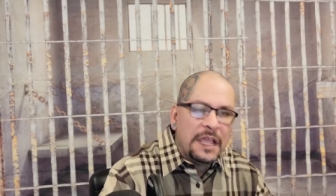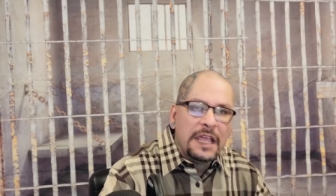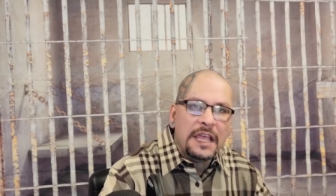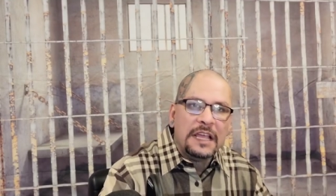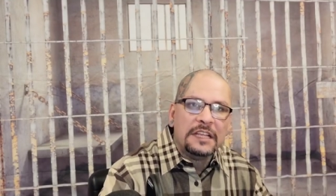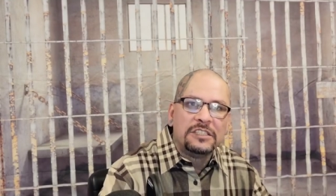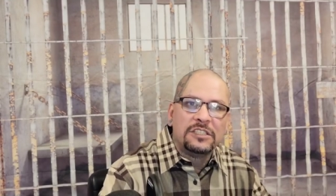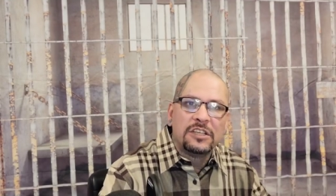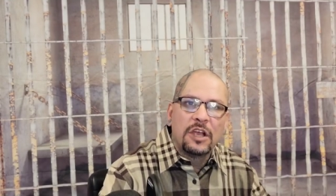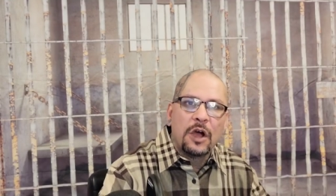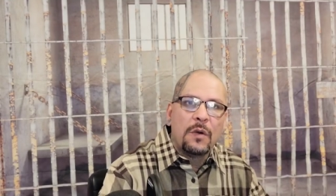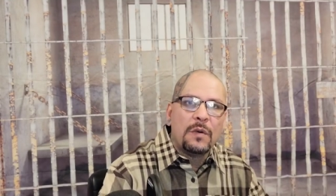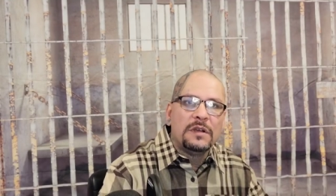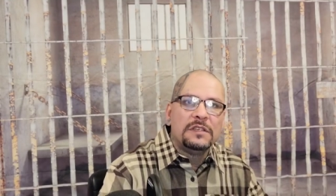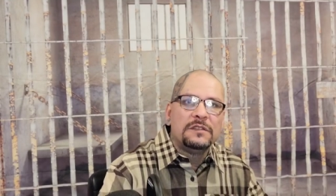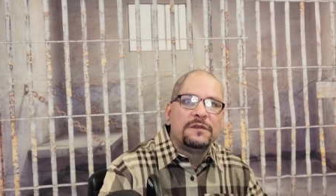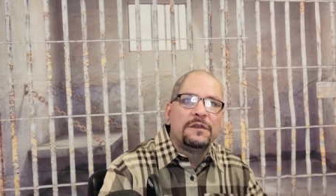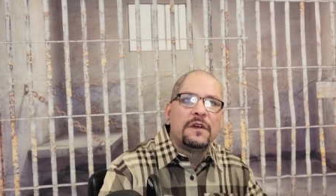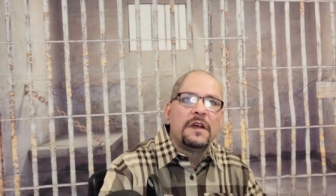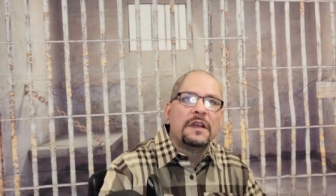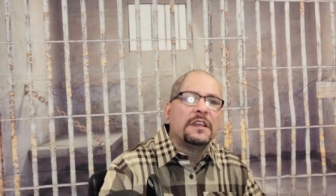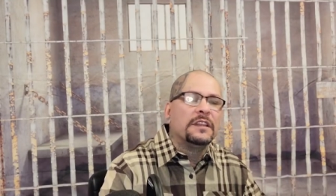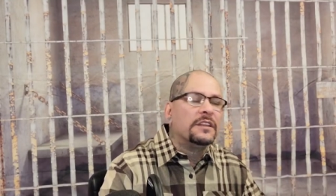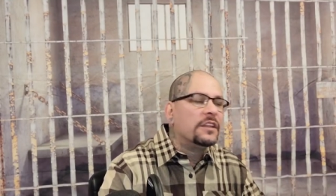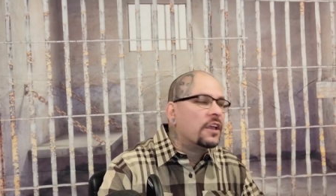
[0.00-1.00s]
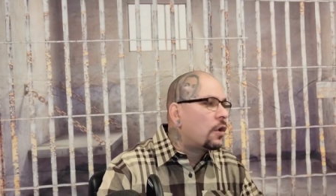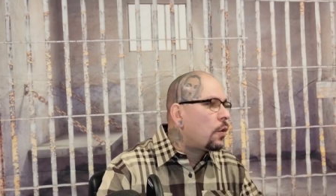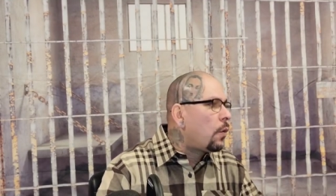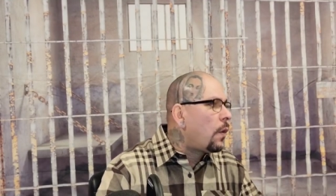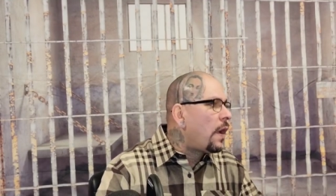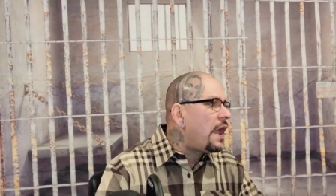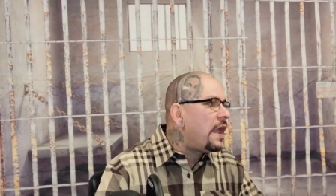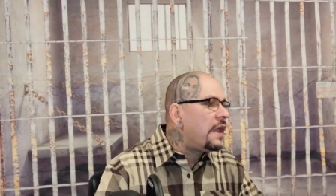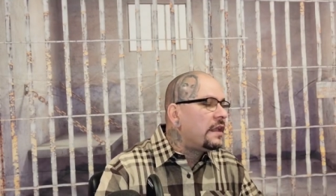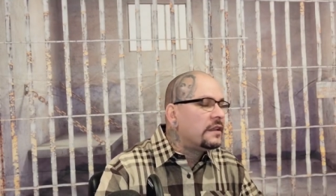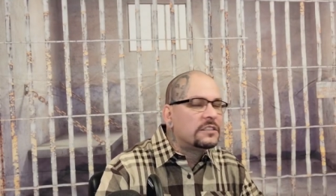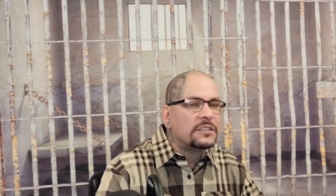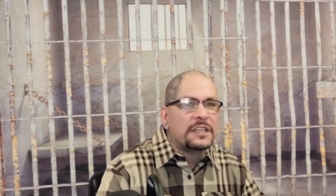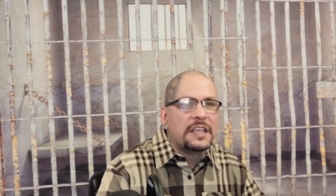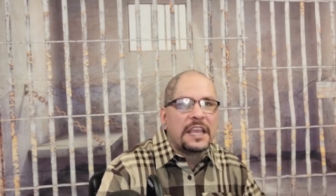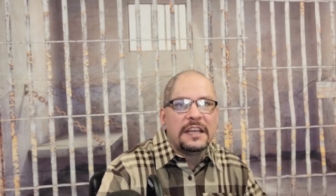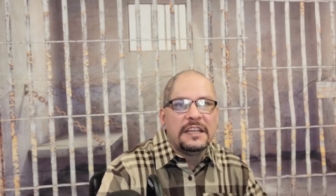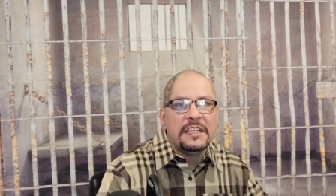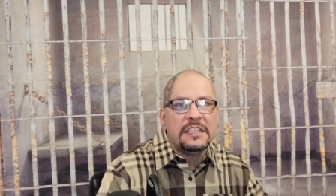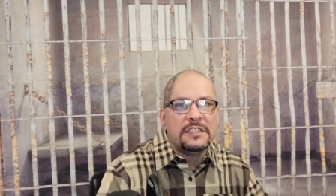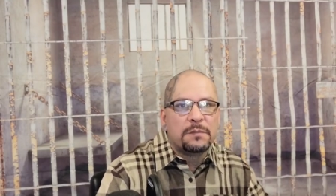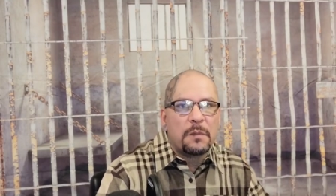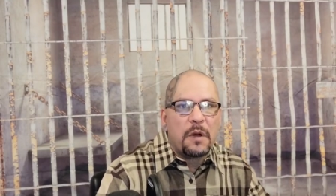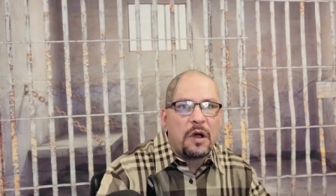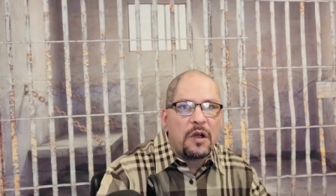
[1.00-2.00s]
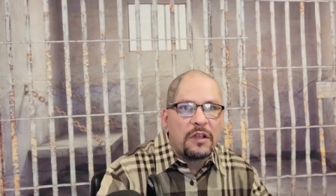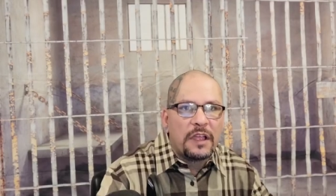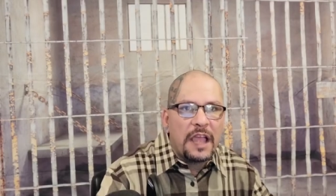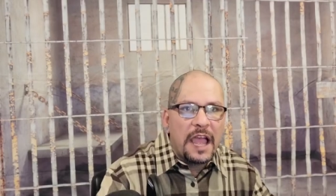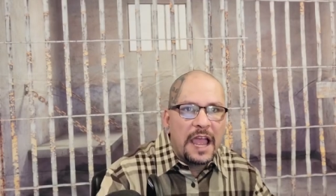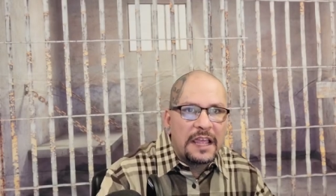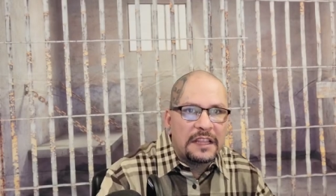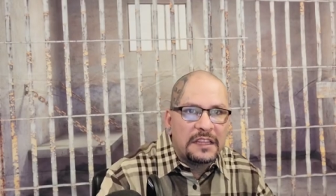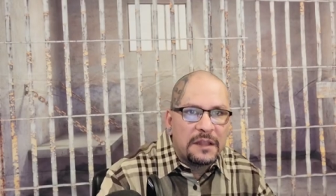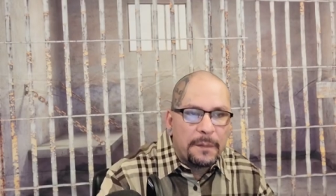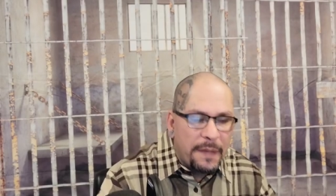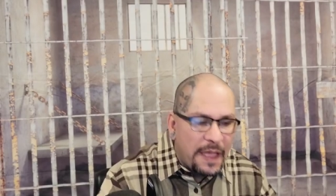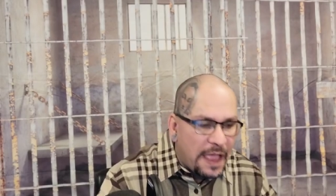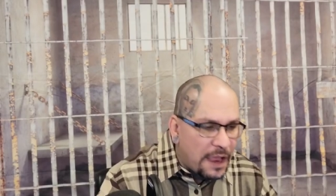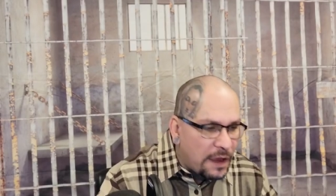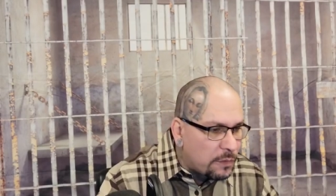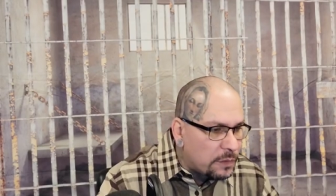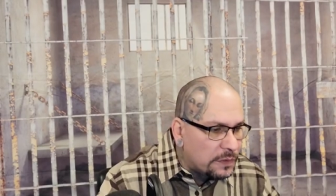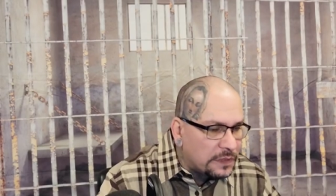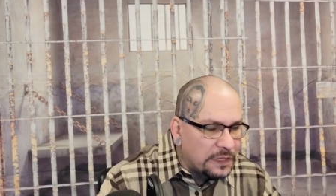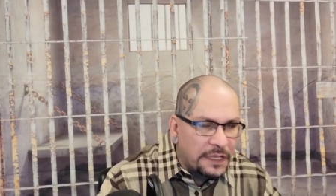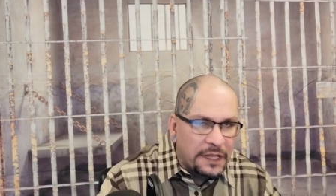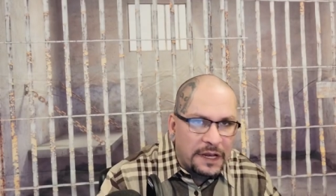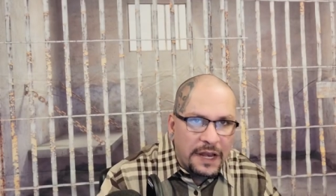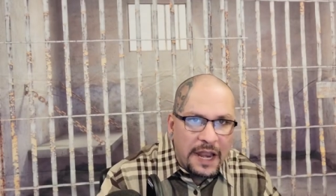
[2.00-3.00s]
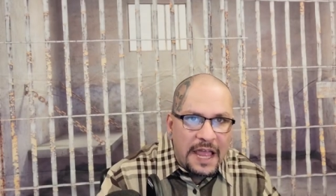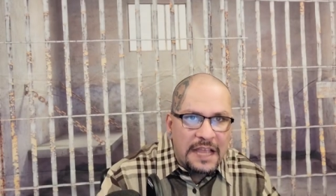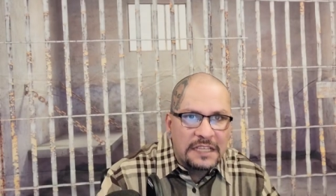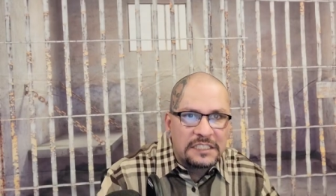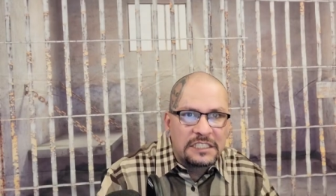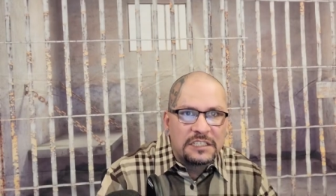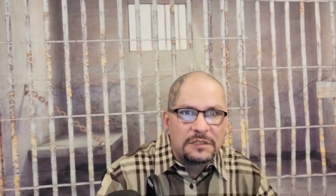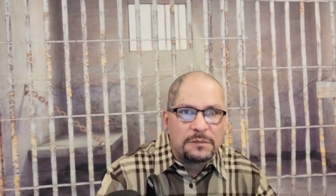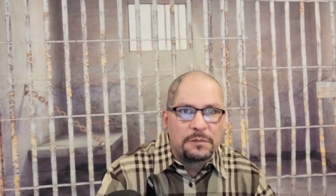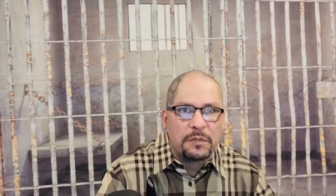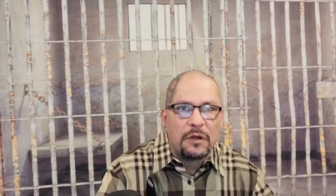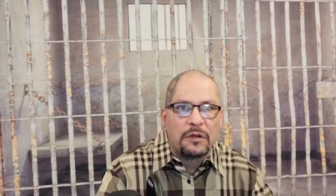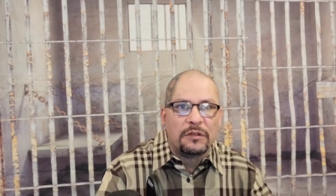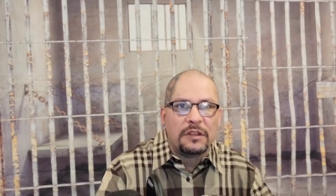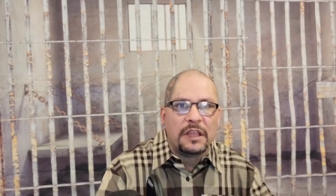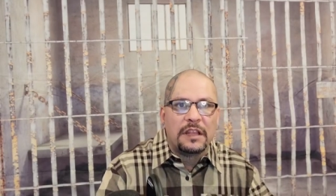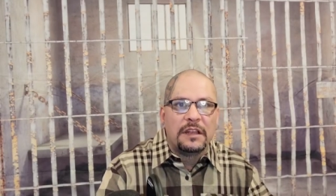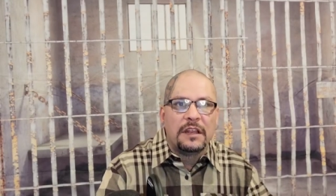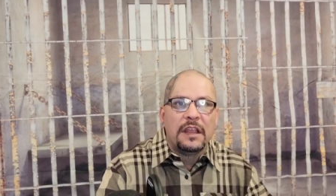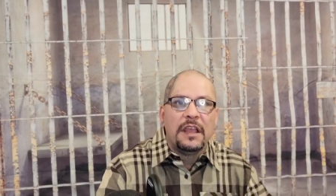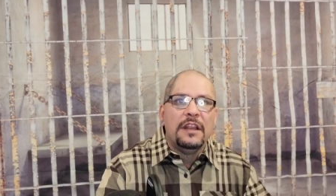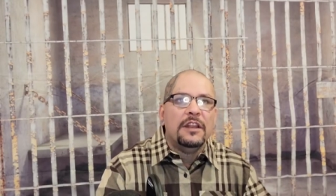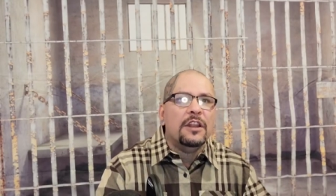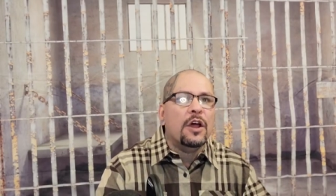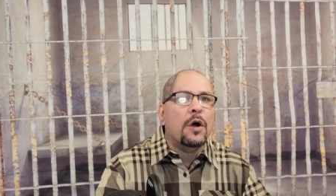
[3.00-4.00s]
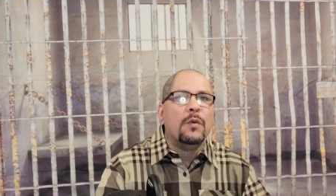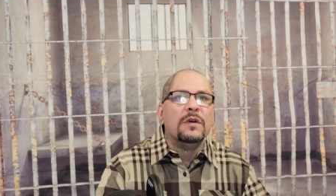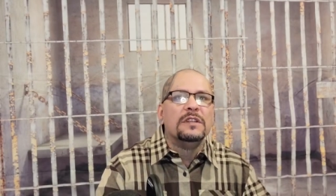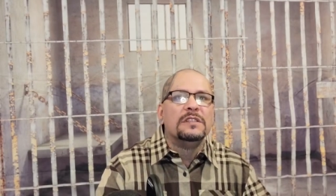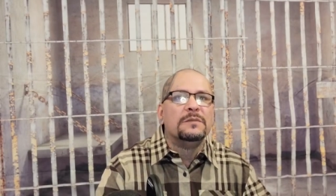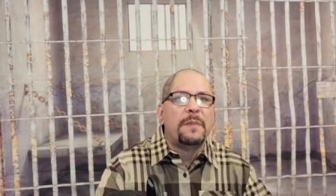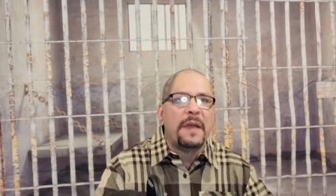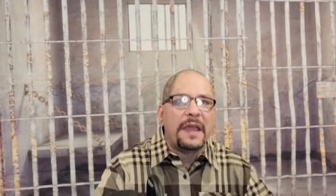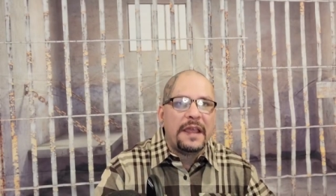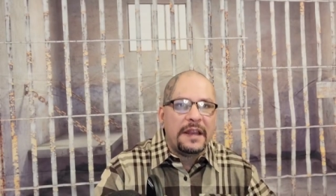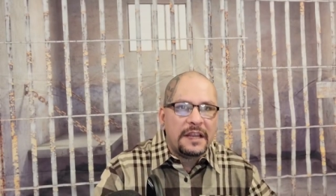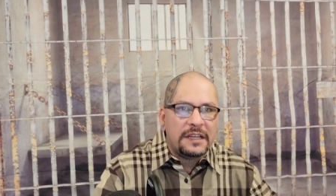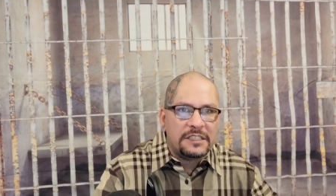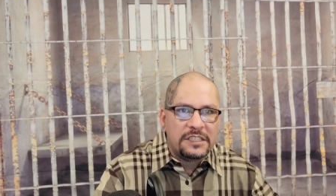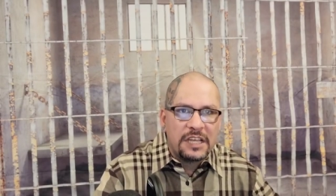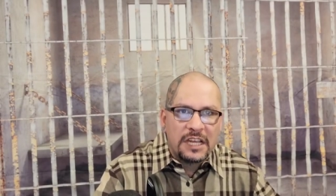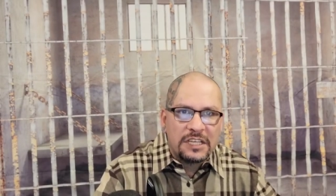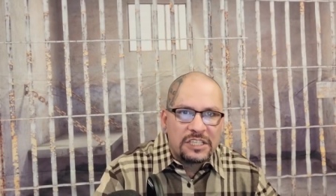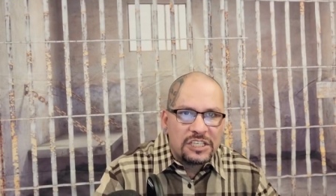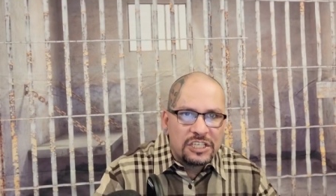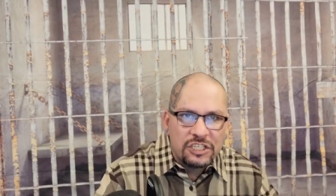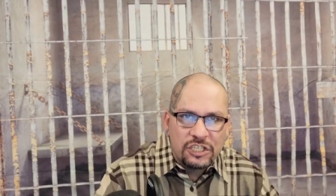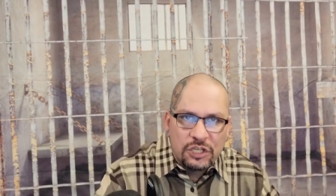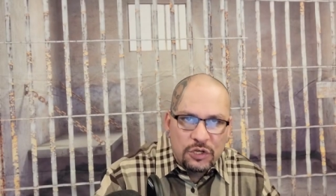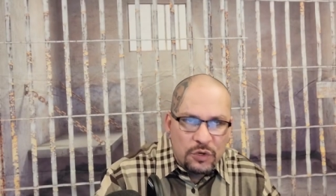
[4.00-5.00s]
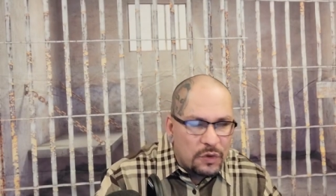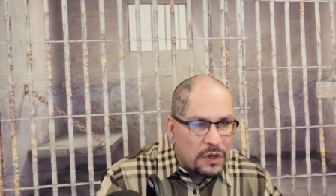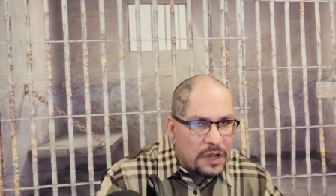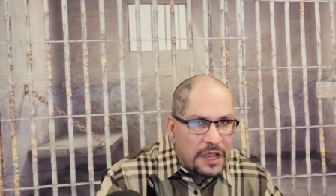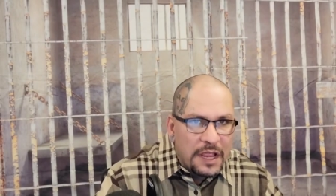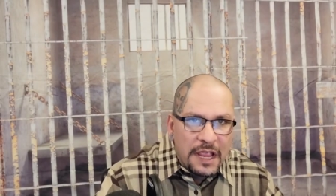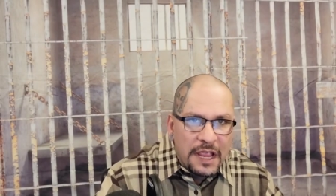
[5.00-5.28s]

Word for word: It's always fucking the quiet, skinny, small guy in the back with the glasses, bro, that no one's paying attention to